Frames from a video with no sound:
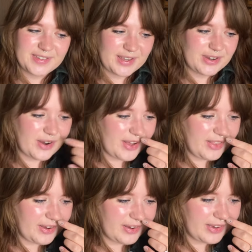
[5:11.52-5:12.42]
not a
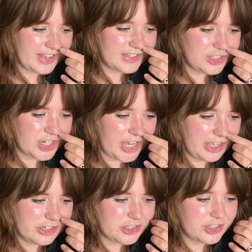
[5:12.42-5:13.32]
lot has
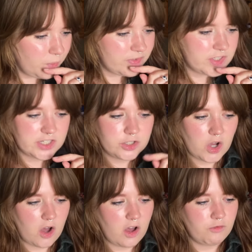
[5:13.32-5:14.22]
changed. We've still
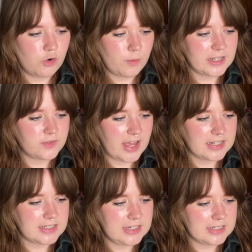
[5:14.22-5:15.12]
got romance,
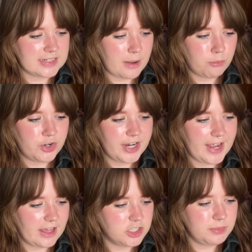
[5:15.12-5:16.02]
fantasy, contemporary,
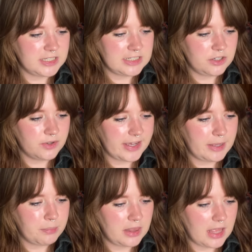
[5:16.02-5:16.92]

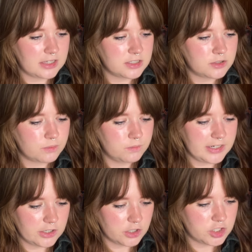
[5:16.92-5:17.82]
LGBTQIA+
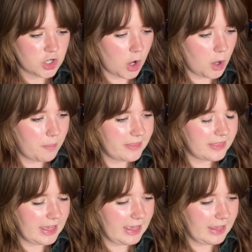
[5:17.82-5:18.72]
near the top. And
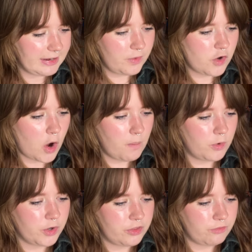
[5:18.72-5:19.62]
then we've got
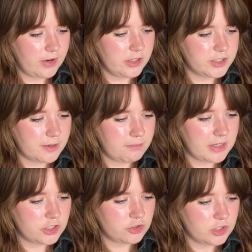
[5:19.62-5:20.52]
more thrillers and
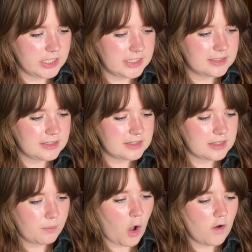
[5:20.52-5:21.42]
mysteries.
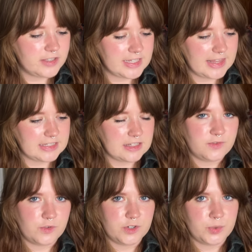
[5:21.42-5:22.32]
Obviously, this is
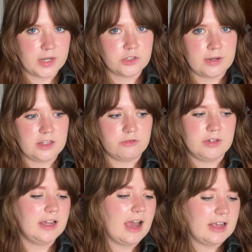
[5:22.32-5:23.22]
for
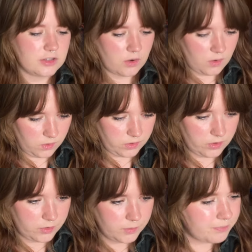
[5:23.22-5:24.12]
2023 as a whole,
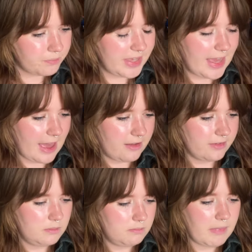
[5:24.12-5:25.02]
though. But yeah,
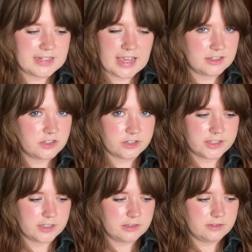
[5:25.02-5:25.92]
my tastes are
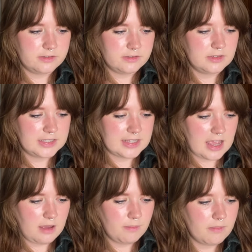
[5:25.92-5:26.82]
still the
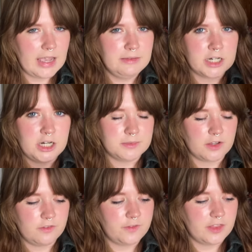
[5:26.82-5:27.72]
same in terms
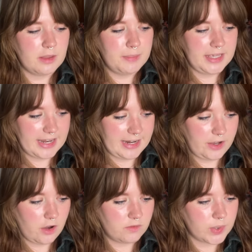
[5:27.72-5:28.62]
of the
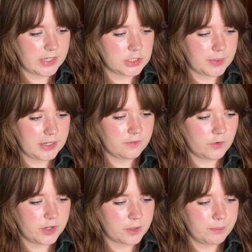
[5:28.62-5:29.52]
beginning of
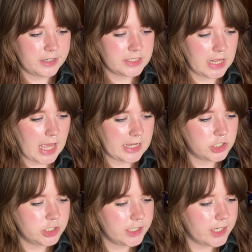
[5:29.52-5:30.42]
2024 compared to
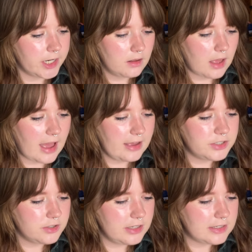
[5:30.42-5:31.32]
last year. I
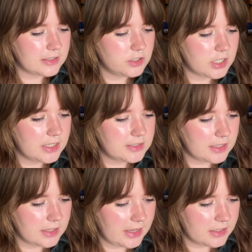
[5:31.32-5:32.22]
do think it's
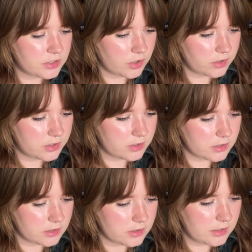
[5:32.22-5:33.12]
interesting that
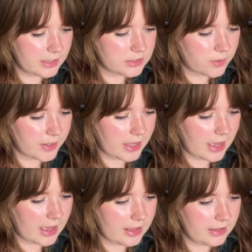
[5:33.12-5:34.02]
historical is quite
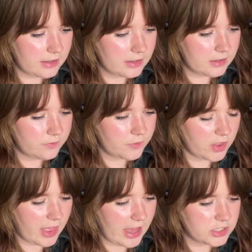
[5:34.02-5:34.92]
high for
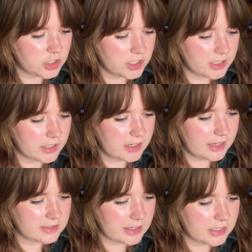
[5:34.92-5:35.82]
last year.
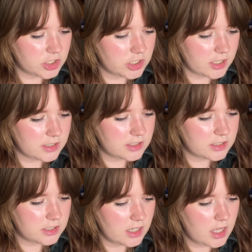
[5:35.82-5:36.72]
It's like just